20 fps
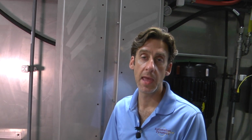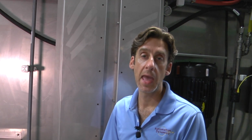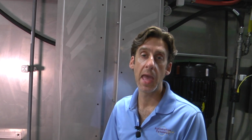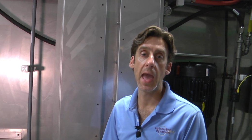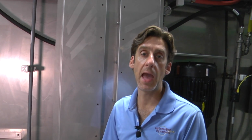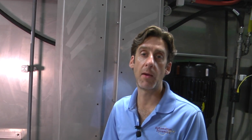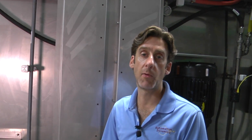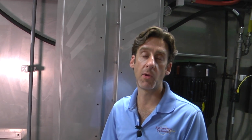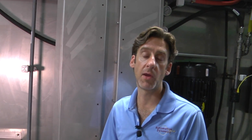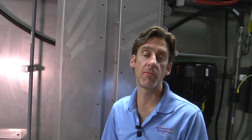
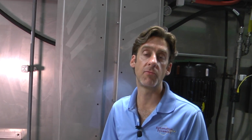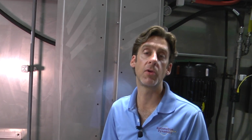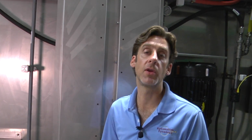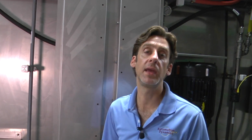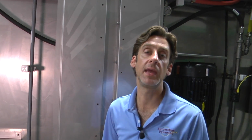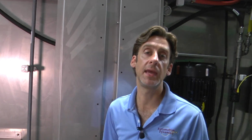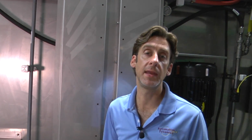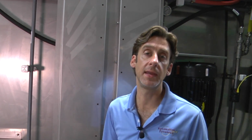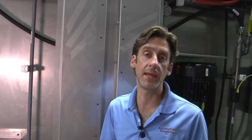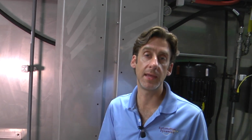However,
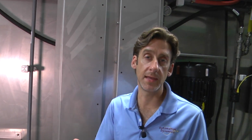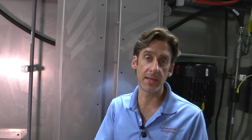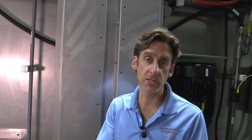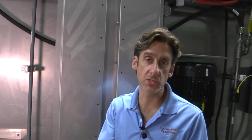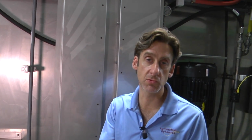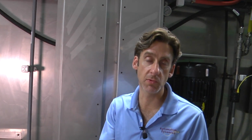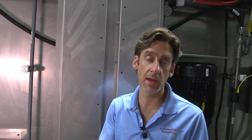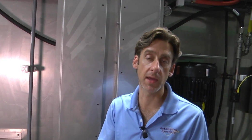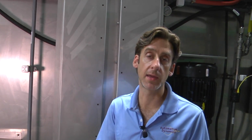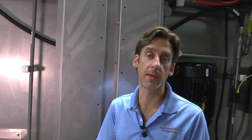it
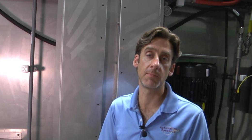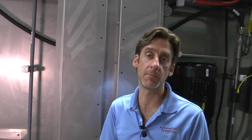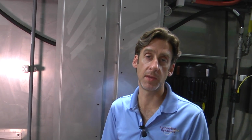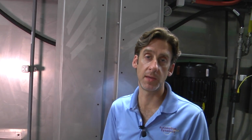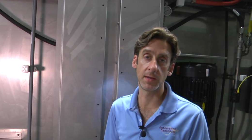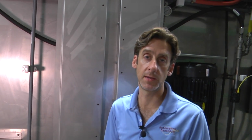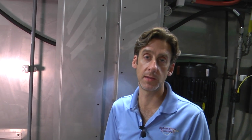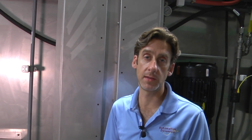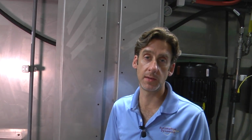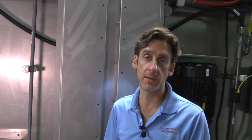is
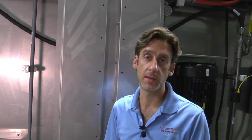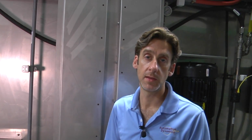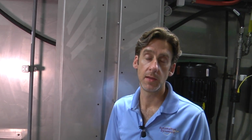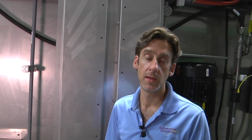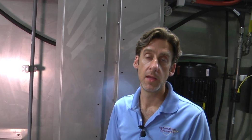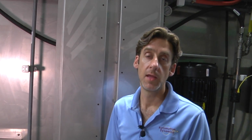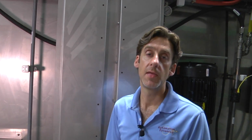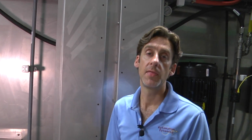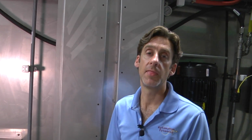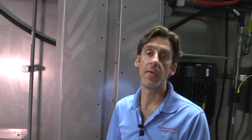recommended
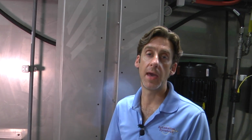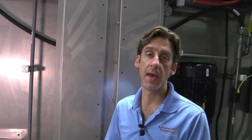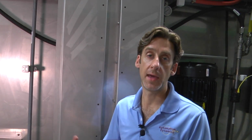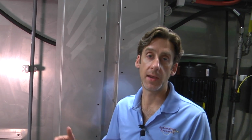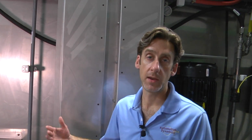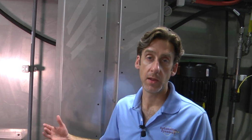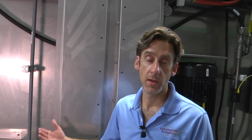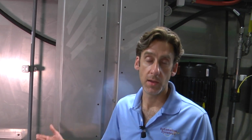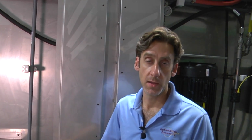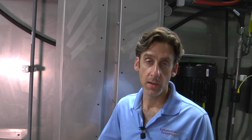
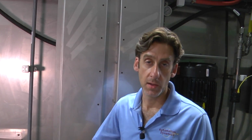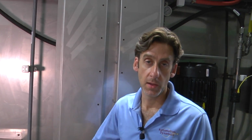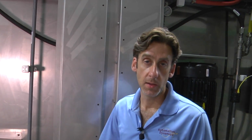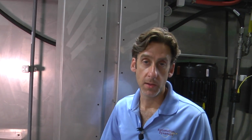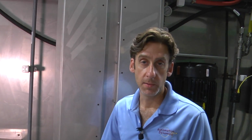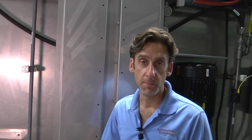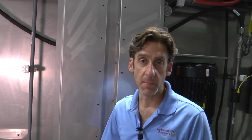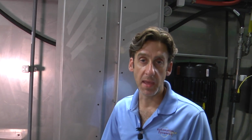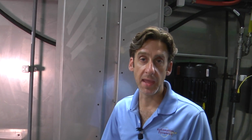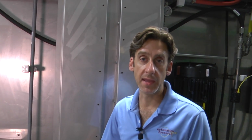that
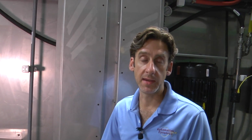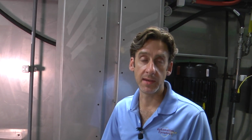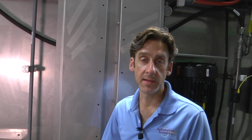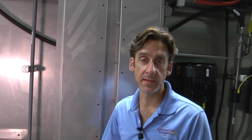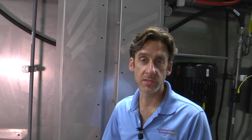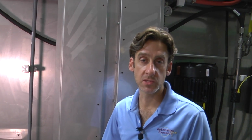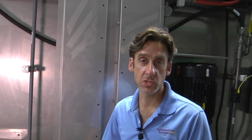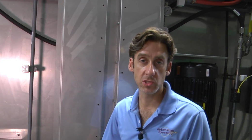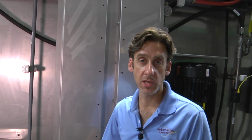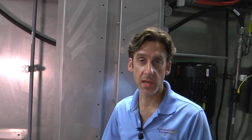
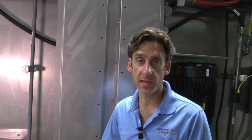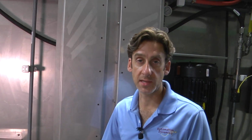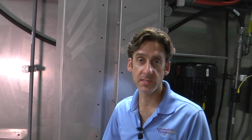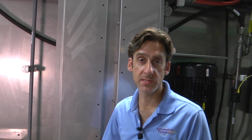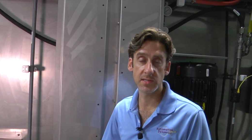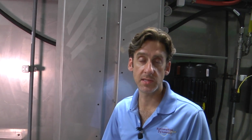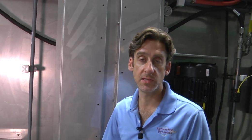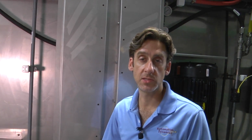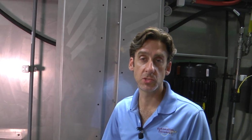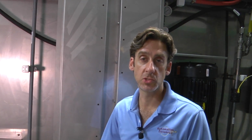maintenance checks
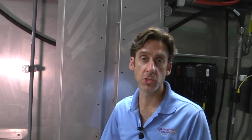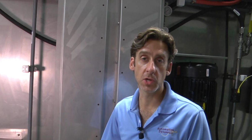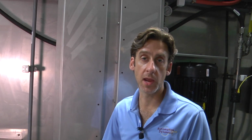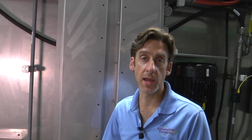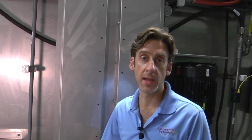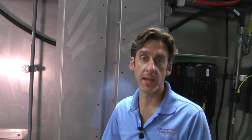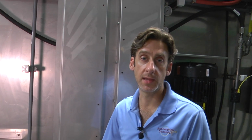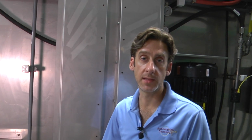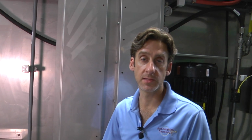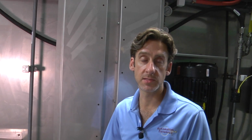these
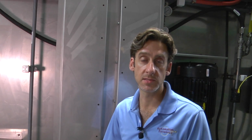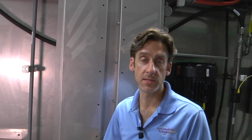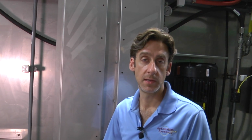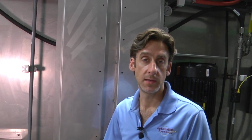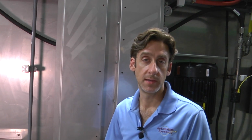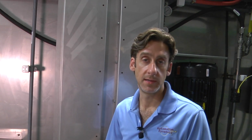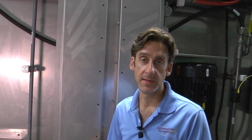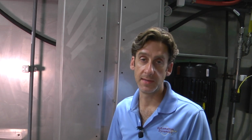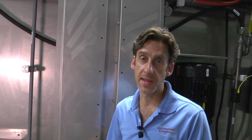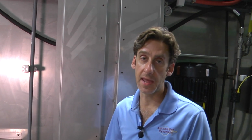drains
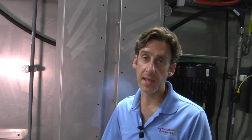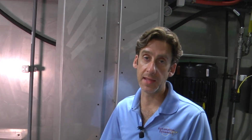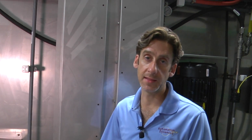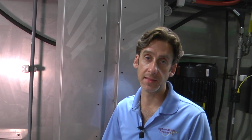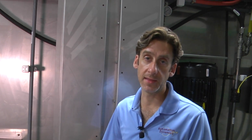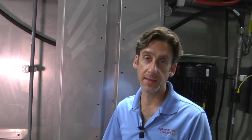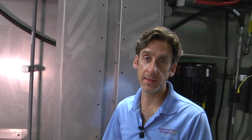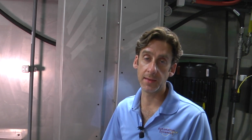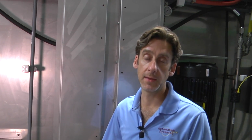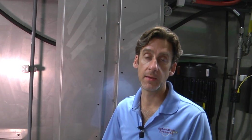
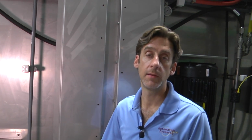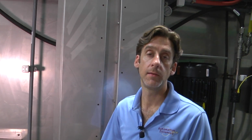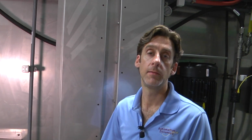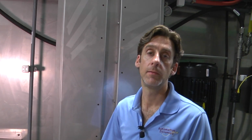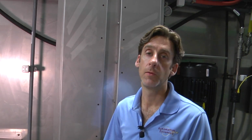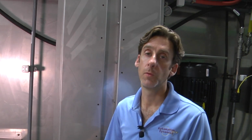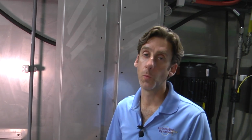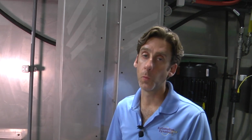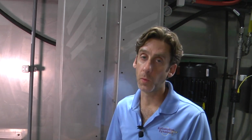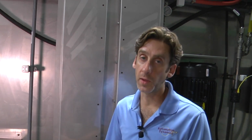daily,
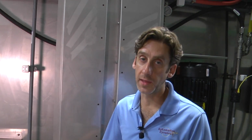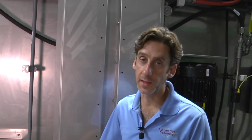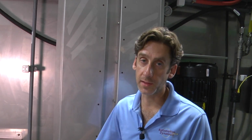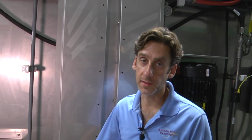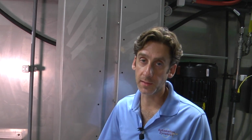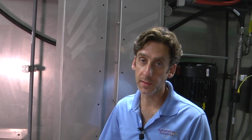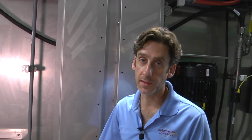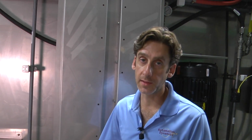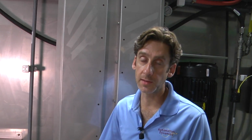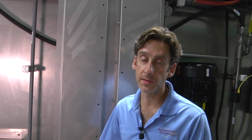
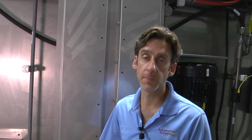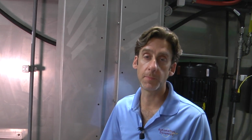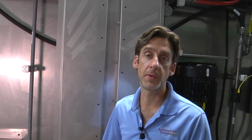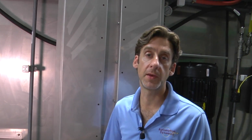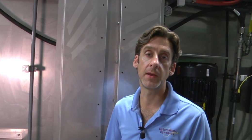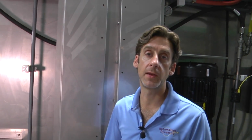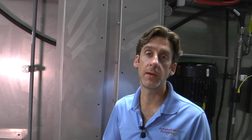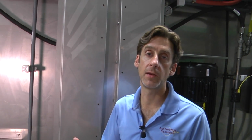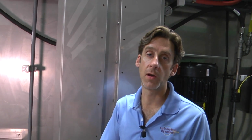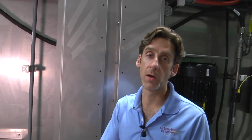weekly,
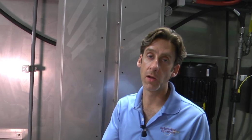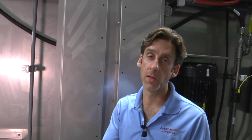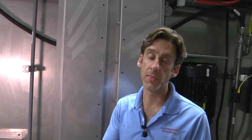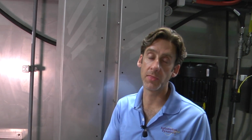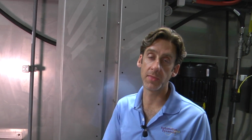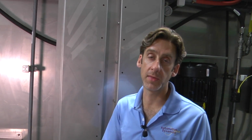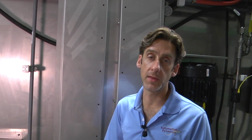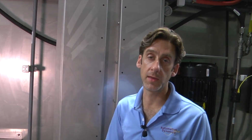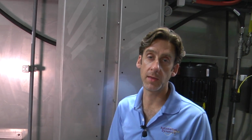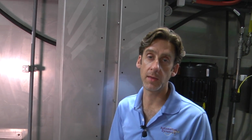depending on
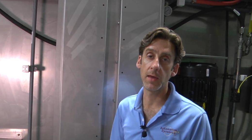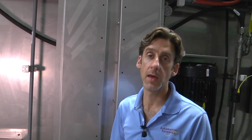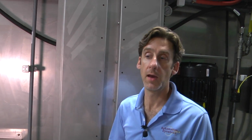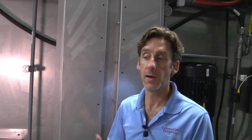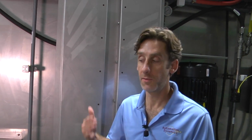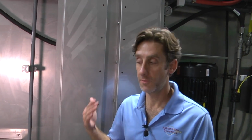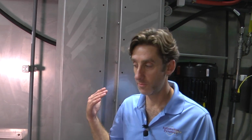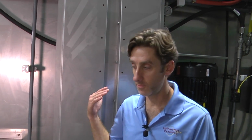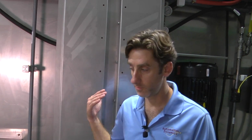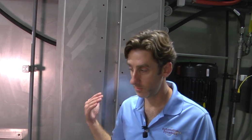the
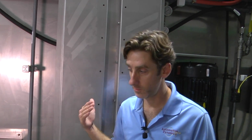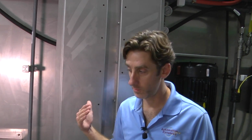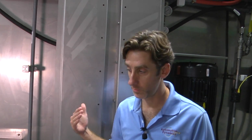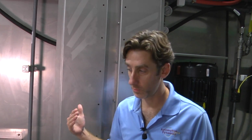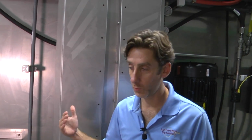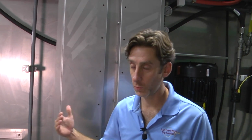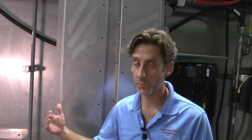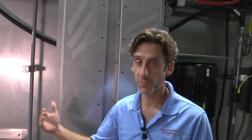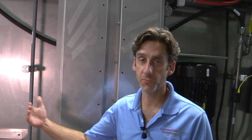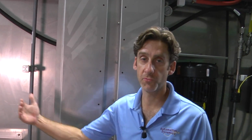
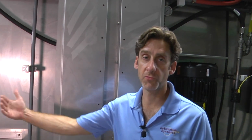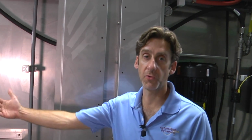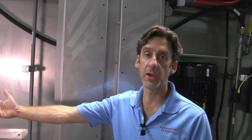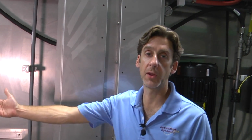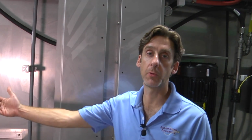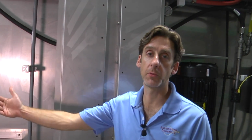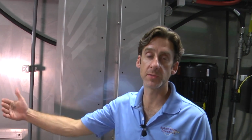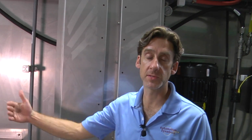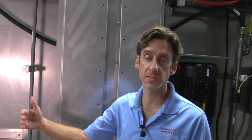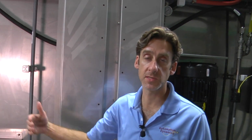
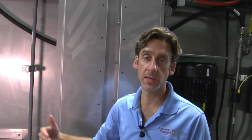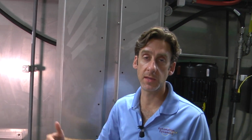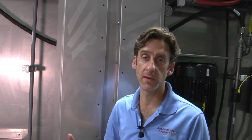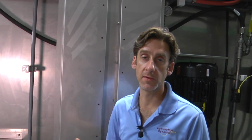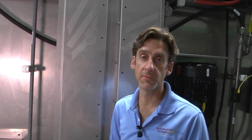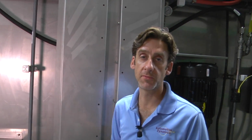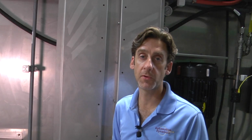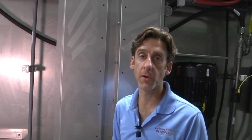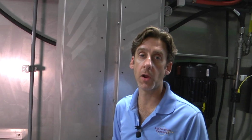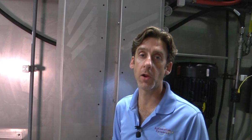frequency
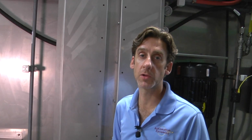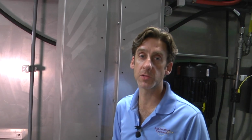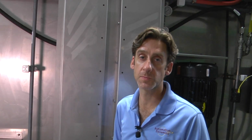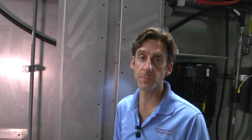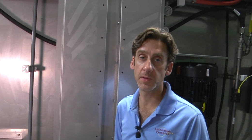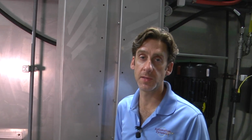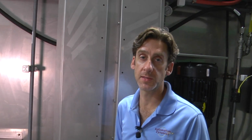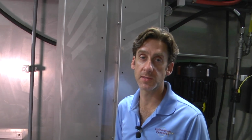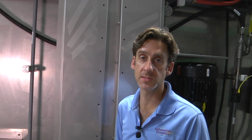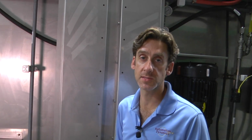of carts
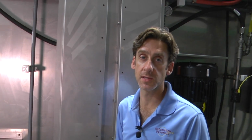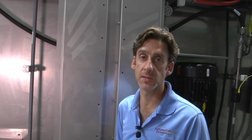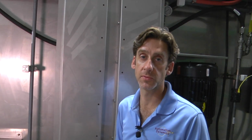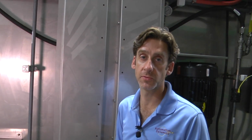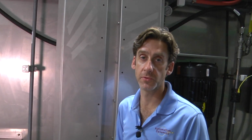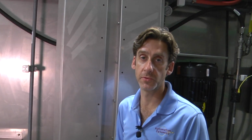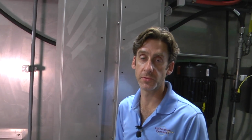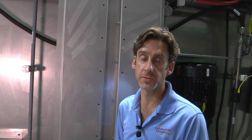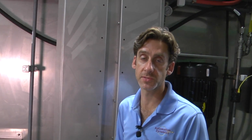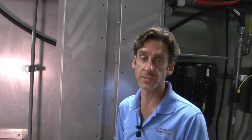being sent
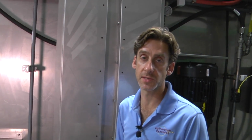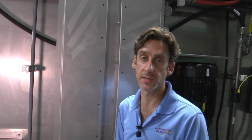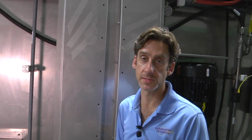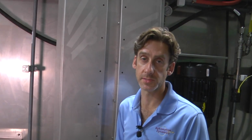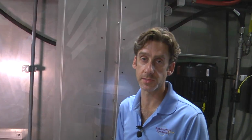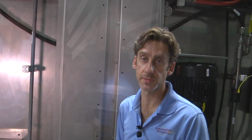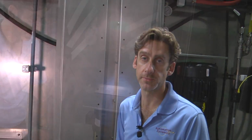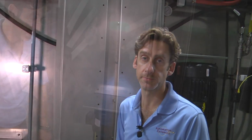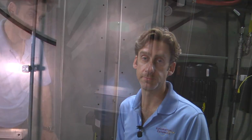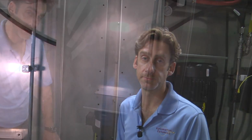through the
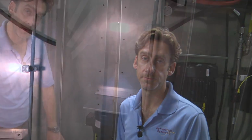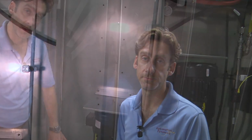system.